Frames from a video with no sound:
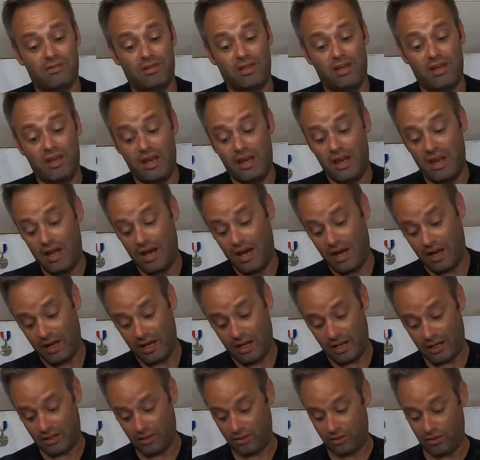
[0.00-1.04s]
would not
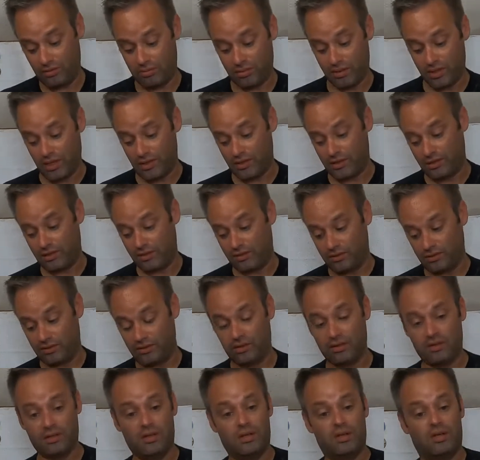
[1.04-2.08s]
handle the pressures.
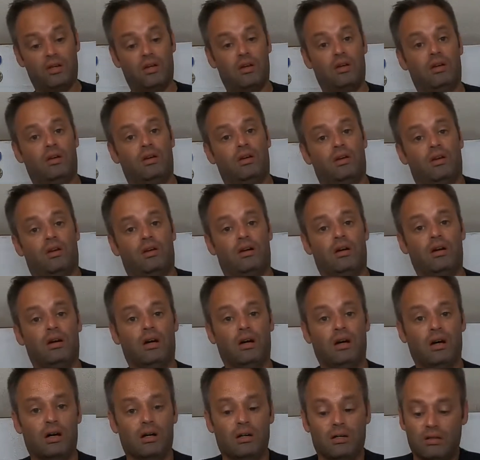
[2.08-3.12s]

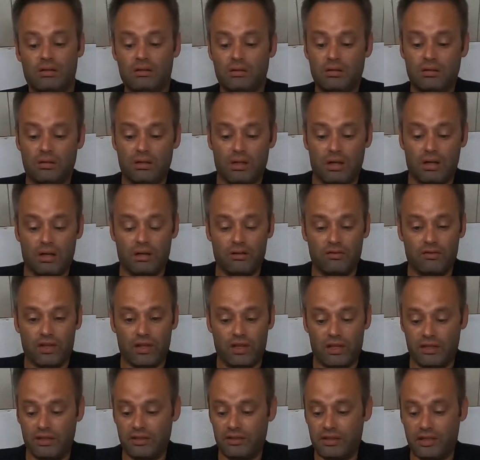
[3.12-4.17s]
Uh, of
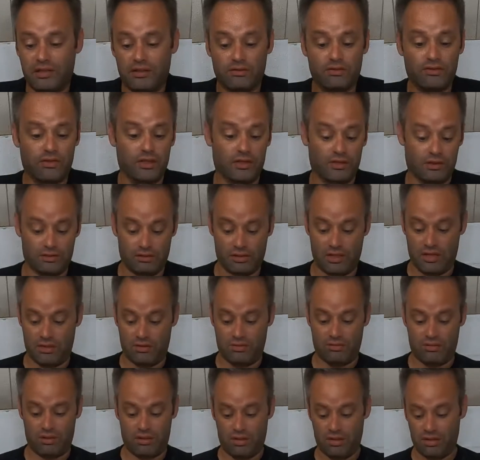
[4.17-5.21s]
a center fire round.